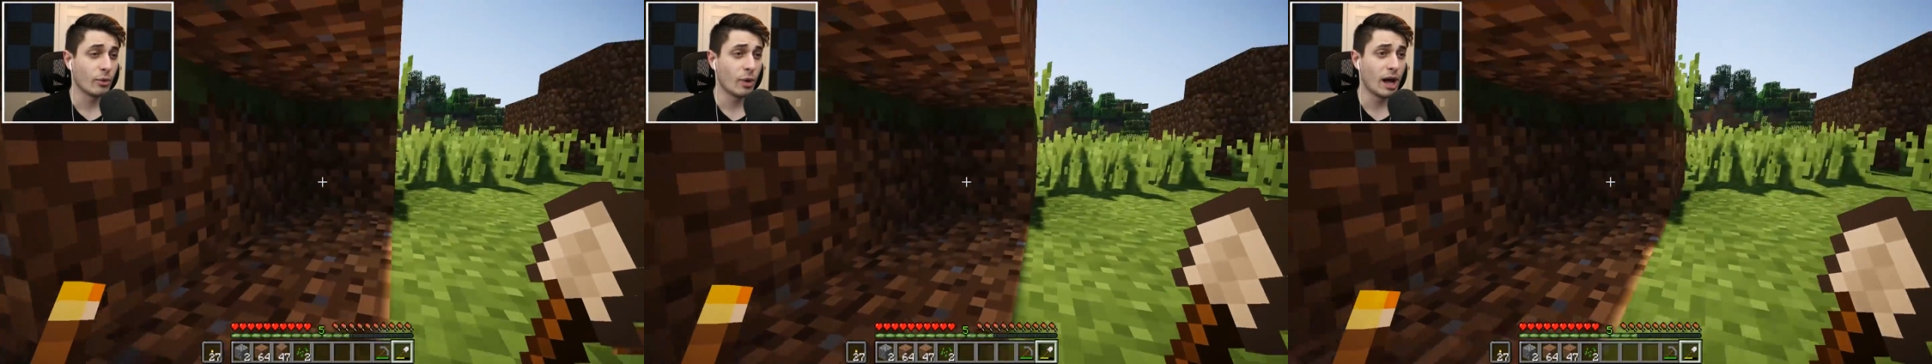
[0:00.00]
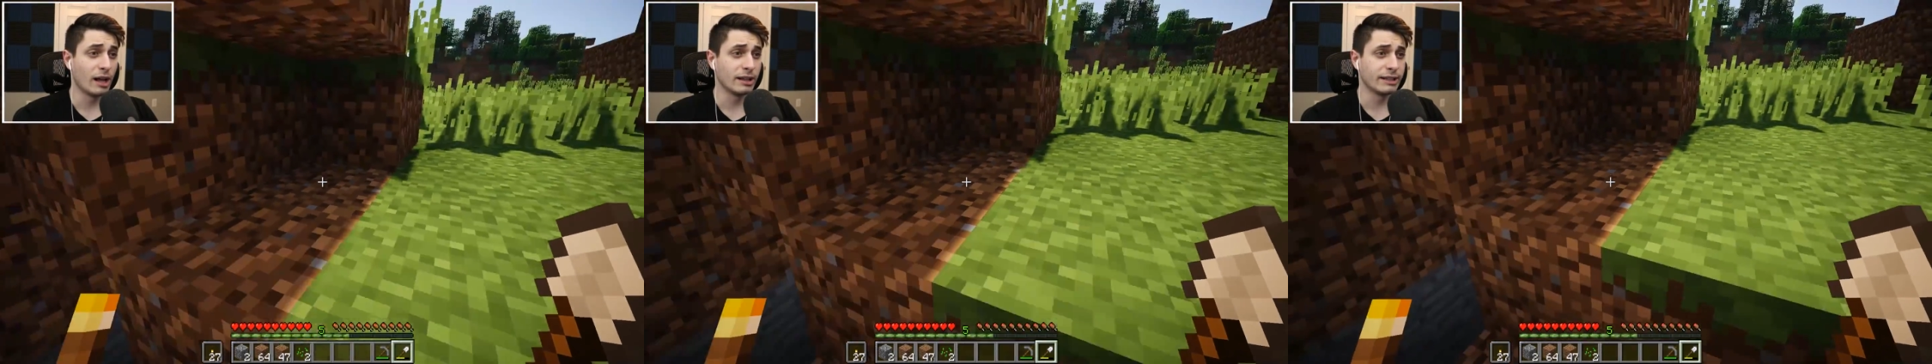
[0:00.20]

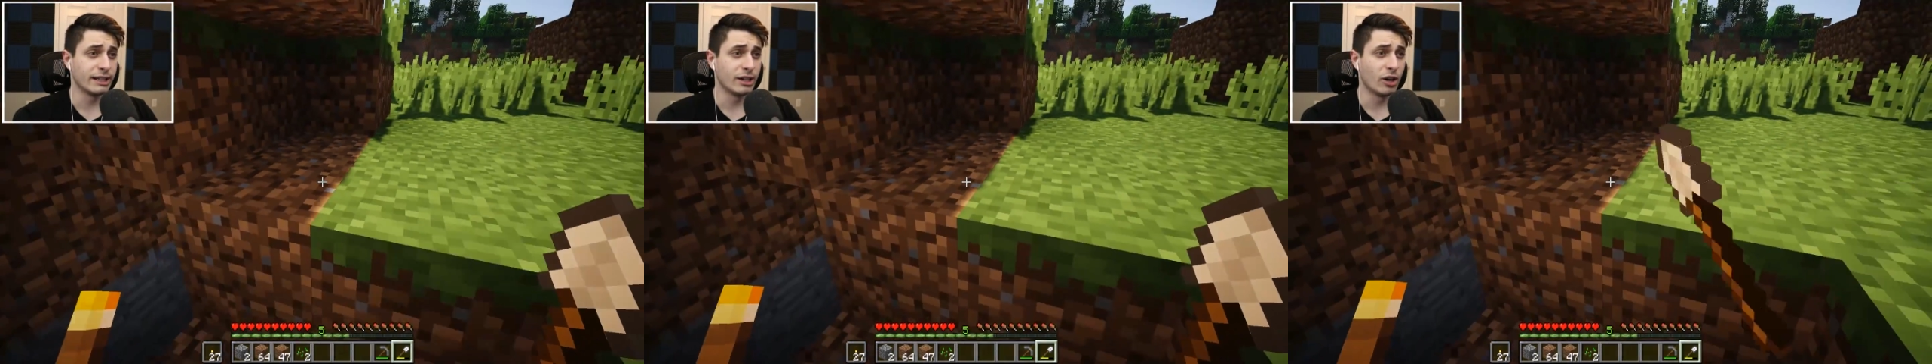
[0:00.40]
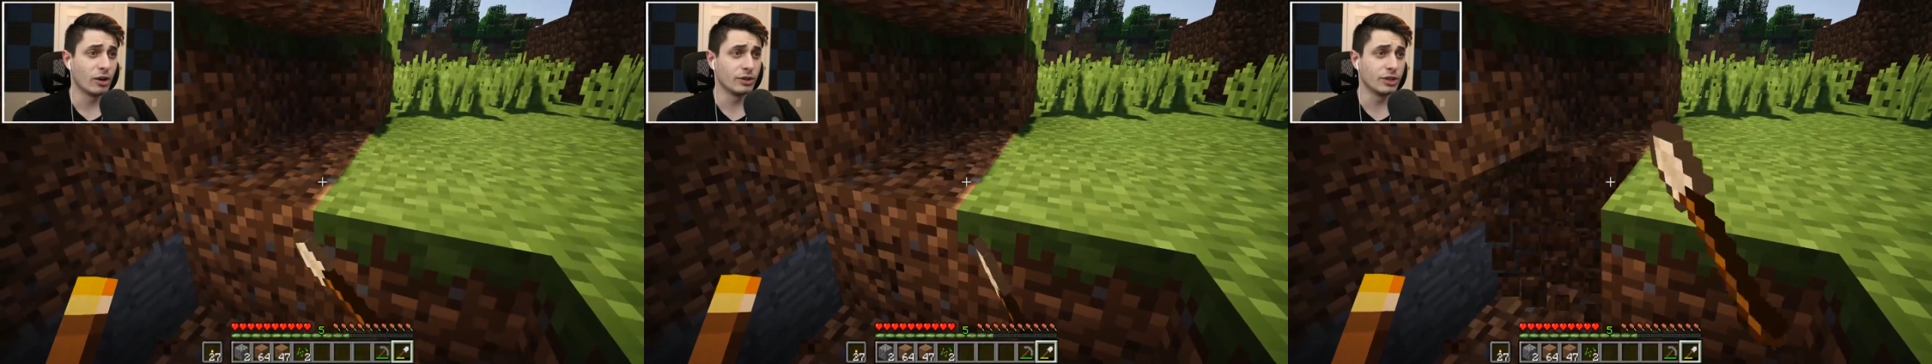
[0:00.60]
Well, you
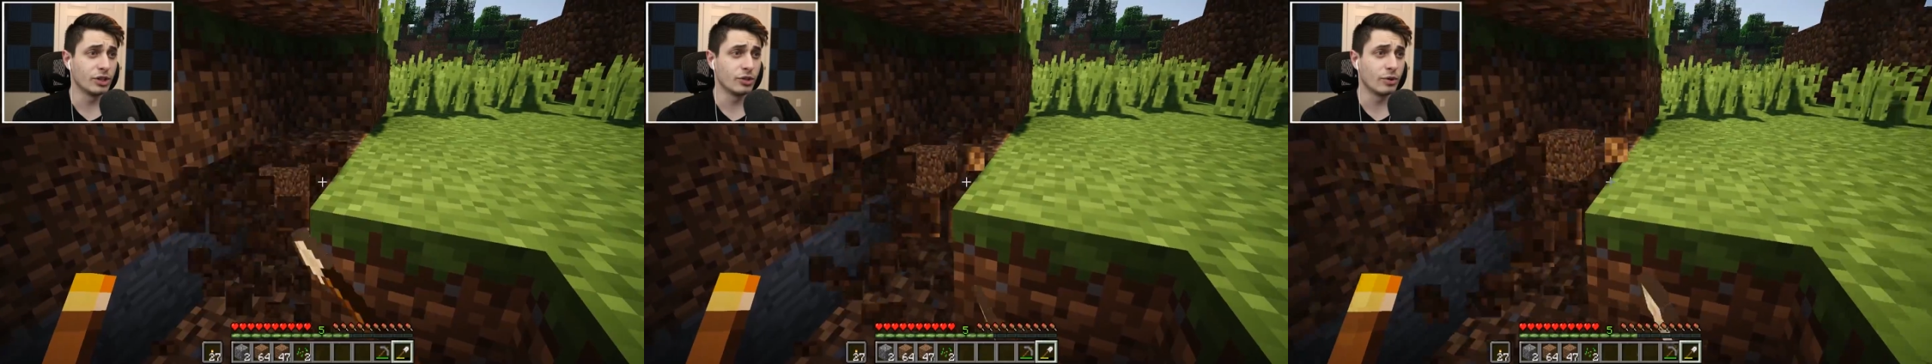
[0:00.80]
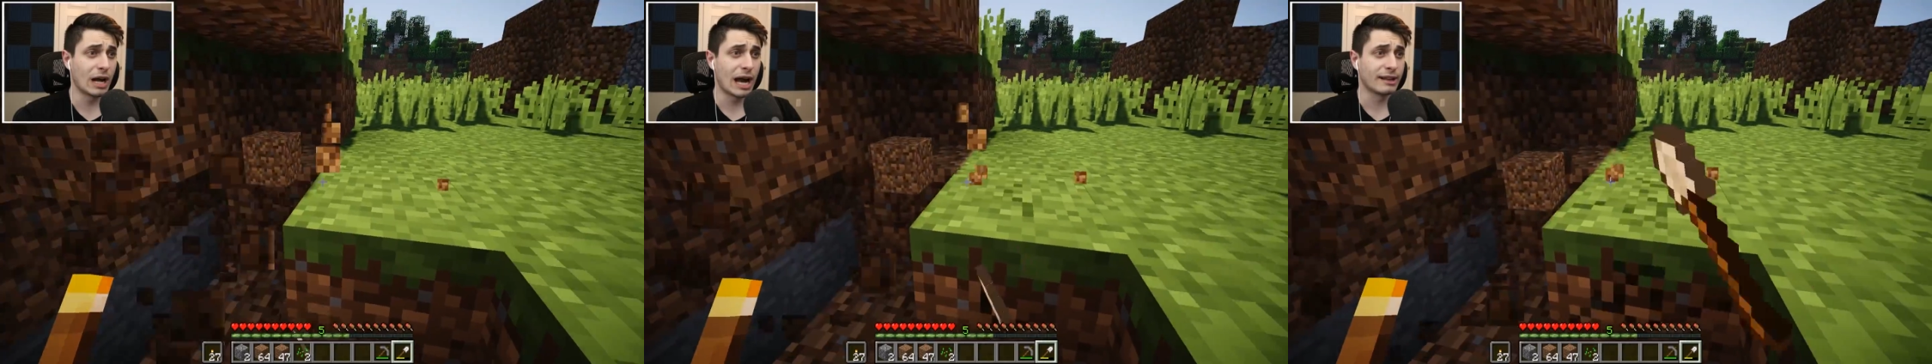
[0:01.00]
know,
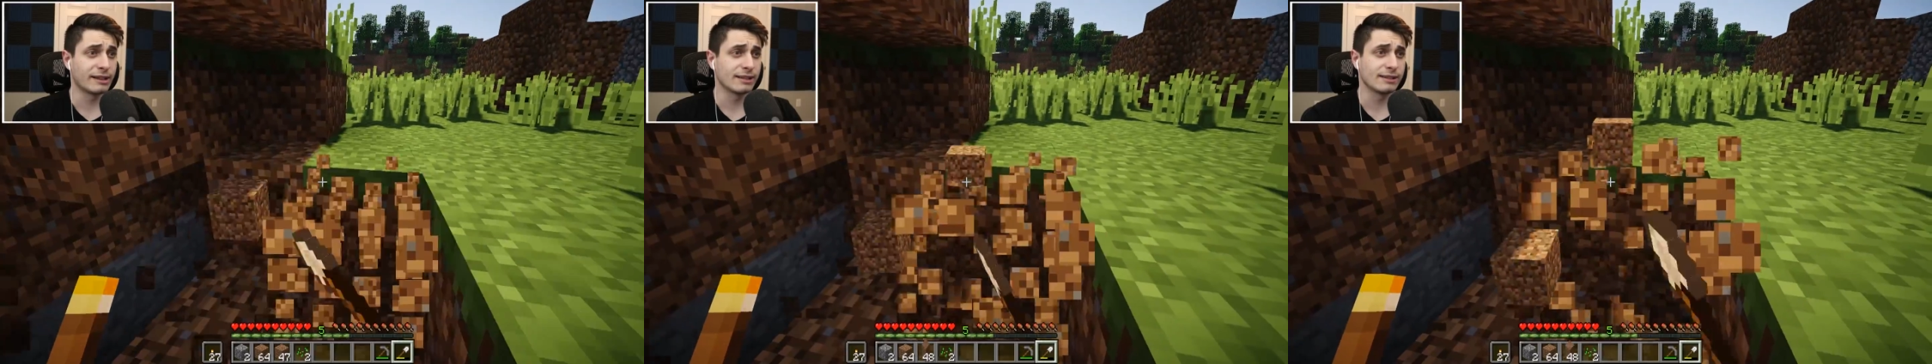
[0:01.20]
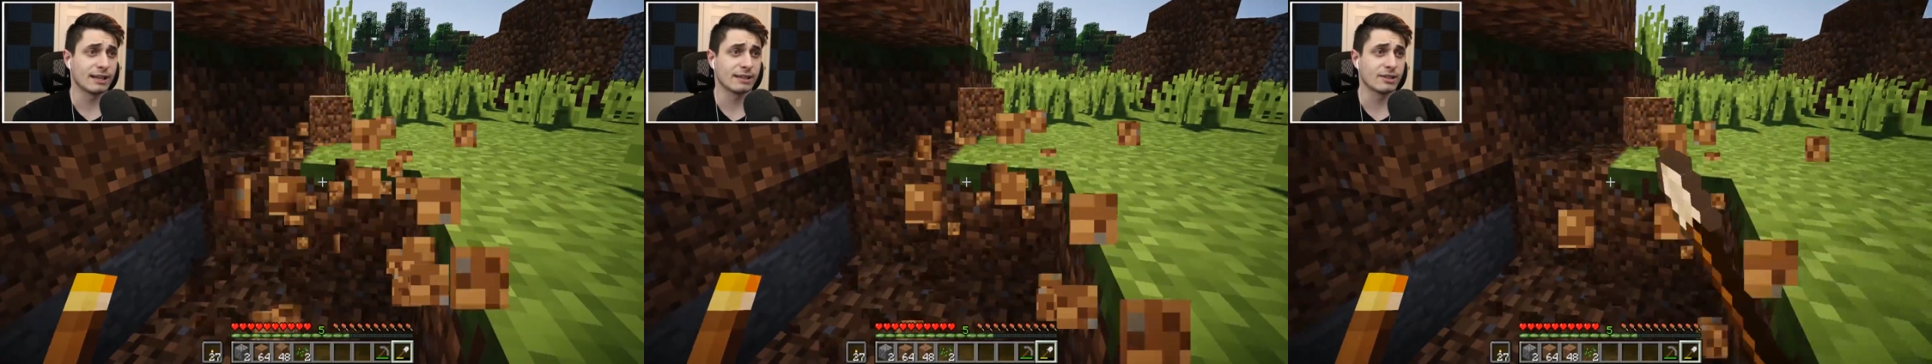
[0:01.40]
you got
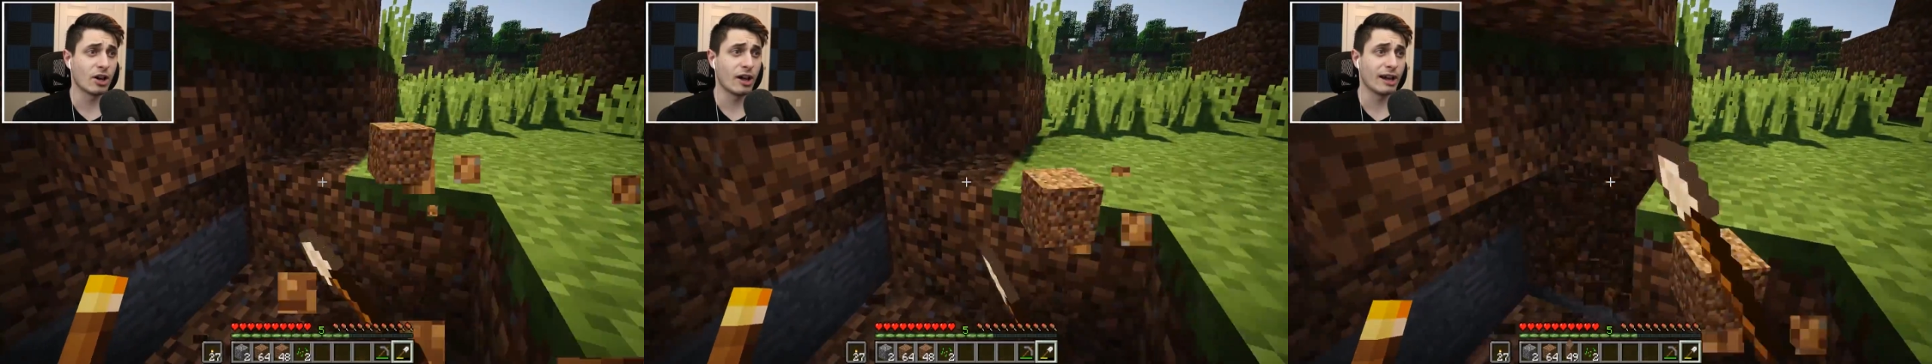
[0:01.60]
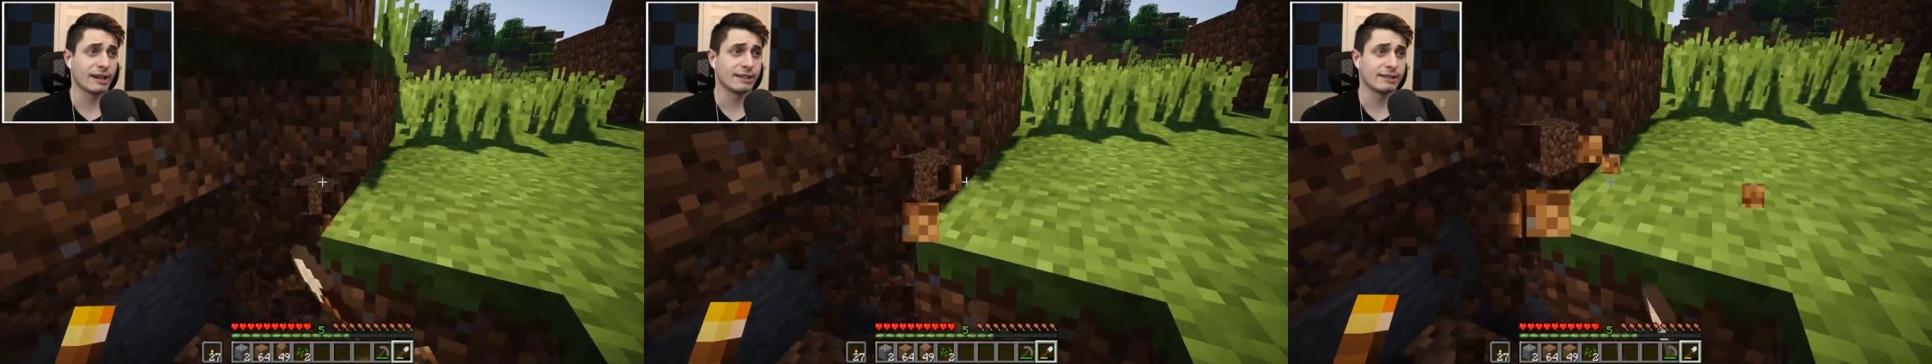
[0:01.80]
this. That's all
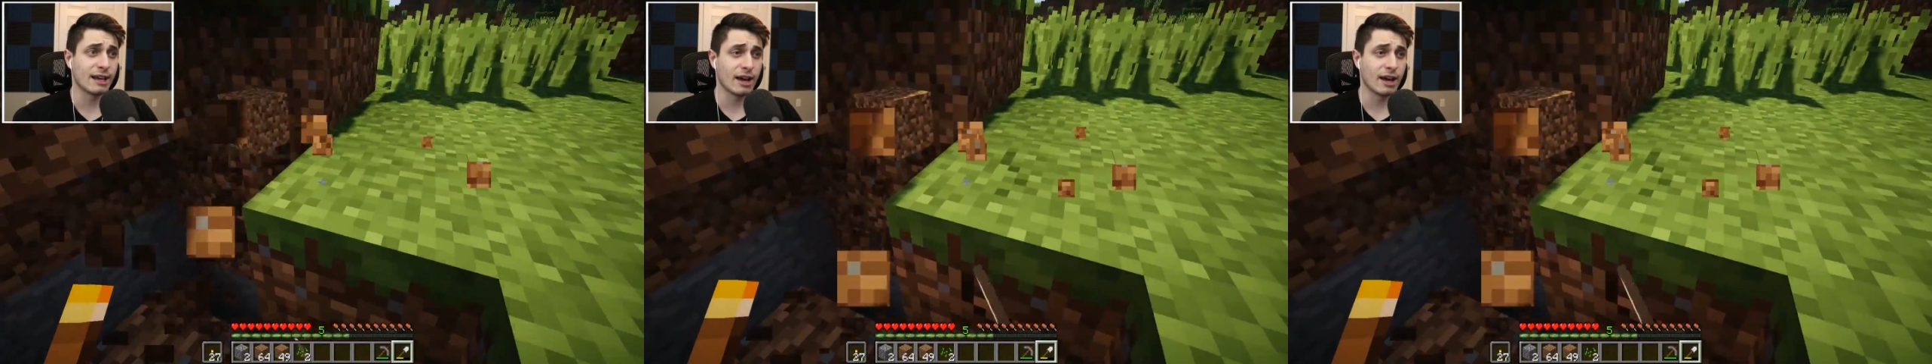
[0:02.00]
I can say.